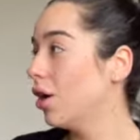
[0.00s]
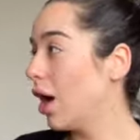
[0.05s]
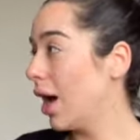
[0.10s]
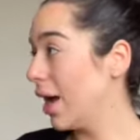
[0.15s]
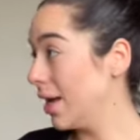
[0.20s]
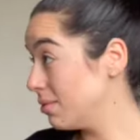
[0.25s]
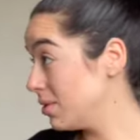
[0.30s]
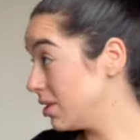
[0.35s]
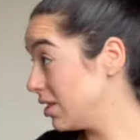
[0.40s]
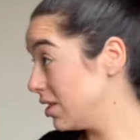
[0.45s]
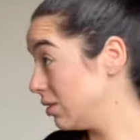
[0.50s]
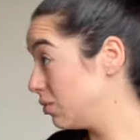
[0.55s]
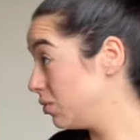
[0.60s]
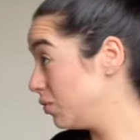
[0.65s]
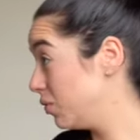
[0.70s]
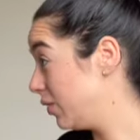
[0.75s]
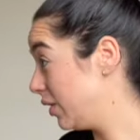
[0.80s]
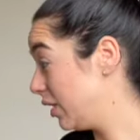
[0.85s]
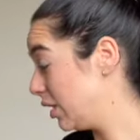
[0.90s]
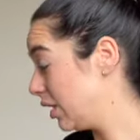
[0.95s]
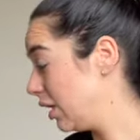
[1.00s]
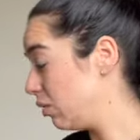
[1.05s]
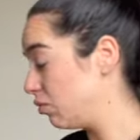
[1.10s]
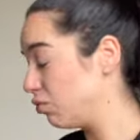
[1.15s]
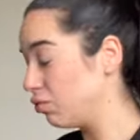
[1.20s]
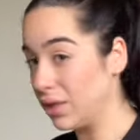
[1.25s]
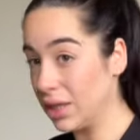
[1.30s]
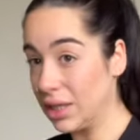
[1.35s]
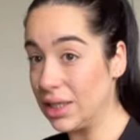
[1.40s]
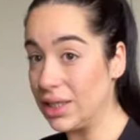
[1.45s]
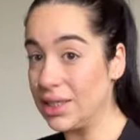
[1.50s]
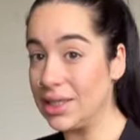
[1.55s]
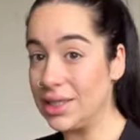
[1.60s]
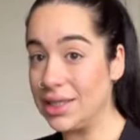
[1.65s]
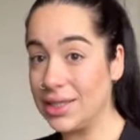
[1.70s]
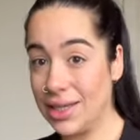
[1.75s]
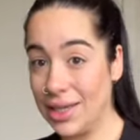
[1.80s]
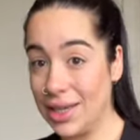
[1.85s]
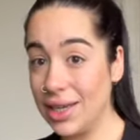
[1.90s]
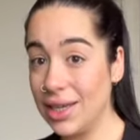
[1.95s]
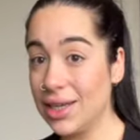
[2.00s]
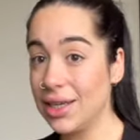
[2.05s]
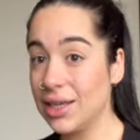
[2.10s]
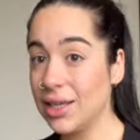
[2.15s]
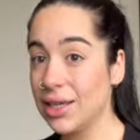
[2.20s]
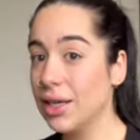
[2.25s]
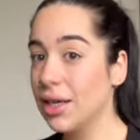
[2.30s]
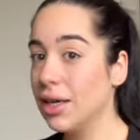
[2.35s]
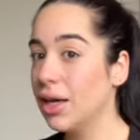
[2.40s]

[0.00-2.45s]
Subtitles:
I'm still feeling really sick.